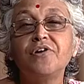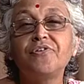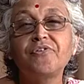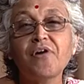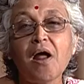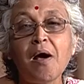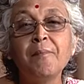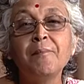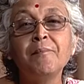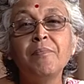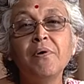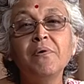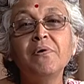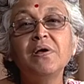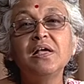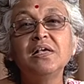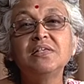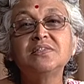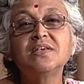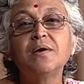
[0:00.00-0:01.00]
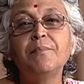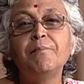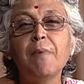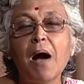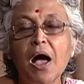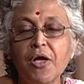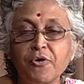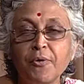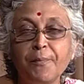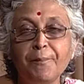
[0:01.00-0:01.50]
Trumbo is a
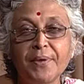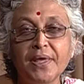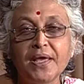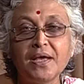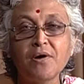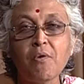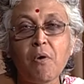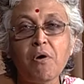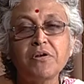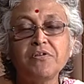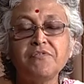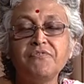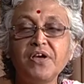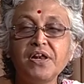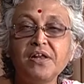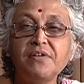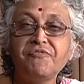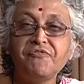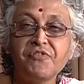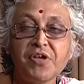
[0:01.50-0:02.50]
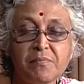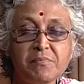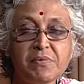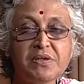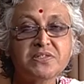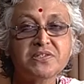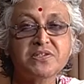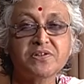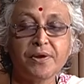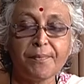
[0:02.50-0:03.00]
biopic on a very
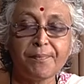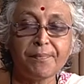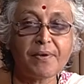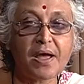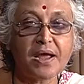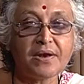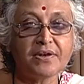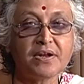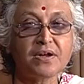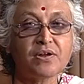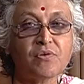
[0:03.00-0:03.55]
famous scriptwriter